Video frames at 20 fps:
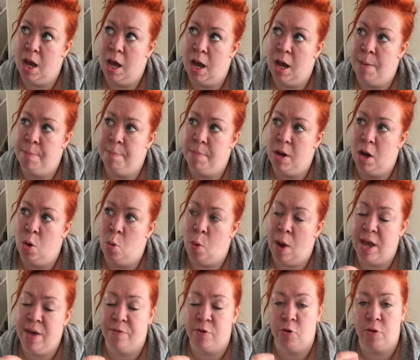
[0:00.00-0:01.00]
a
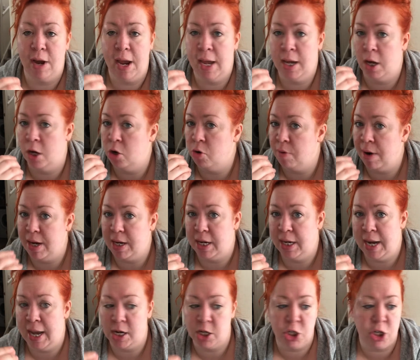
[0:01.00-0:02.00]
way of creating a great
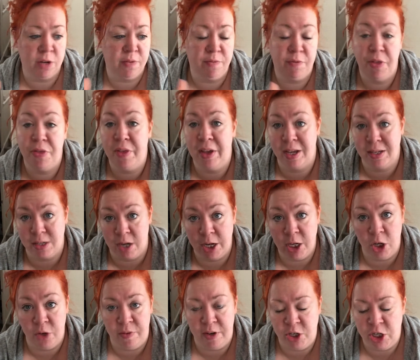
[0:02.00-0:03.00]
connection for things like
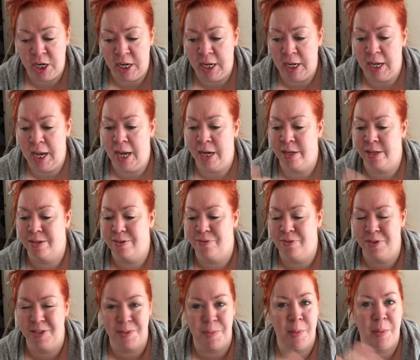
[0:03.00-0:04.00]
UVG and
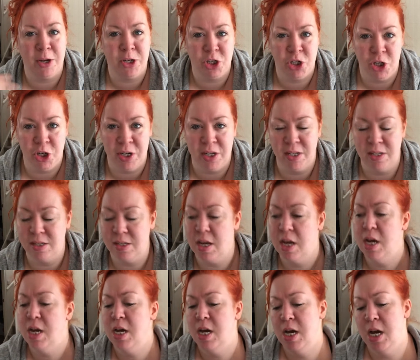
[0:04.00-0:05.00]
for some of my students,
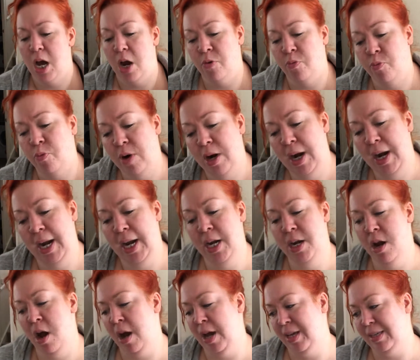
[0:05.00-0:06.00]
a really
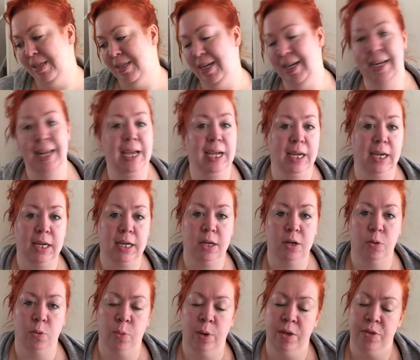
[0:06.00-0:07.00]
nice link
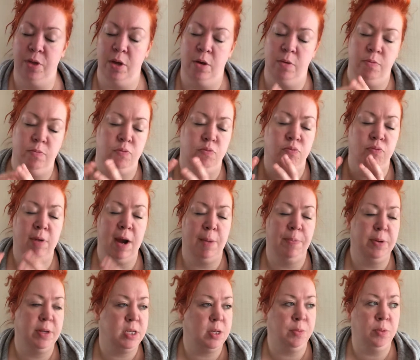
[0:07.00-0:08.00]
with a
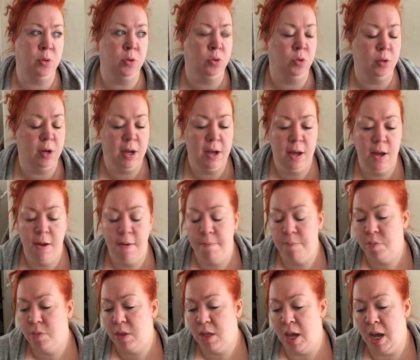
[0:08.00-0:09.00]
reputable
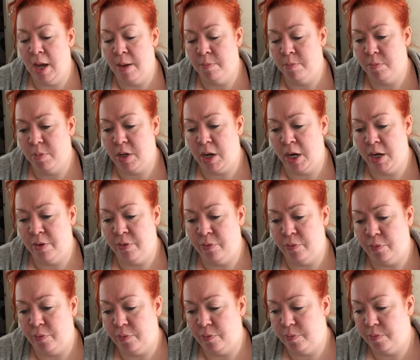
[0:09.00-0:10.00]
kind
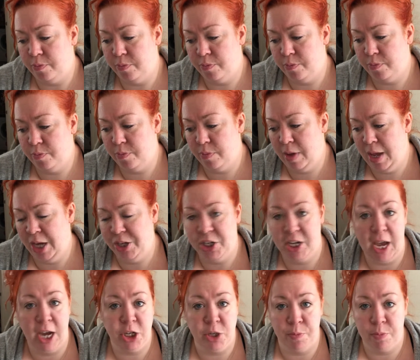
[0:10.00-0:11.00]
of
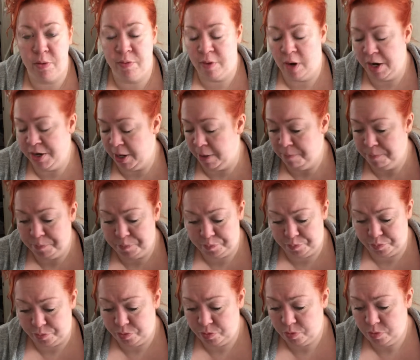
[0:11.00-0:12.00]
education provider,
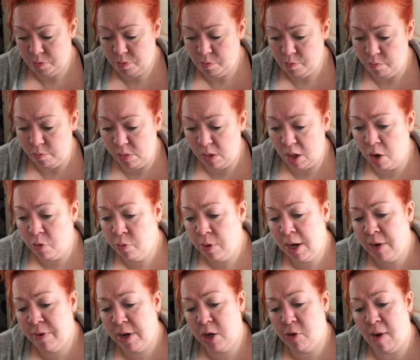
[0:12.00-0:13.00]
a
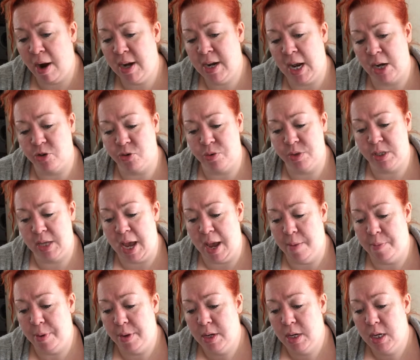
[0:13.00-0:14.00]
really, really great natural
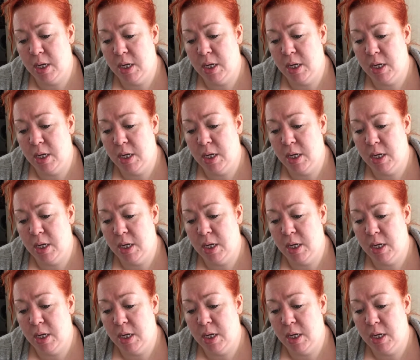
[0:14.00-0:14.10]
step.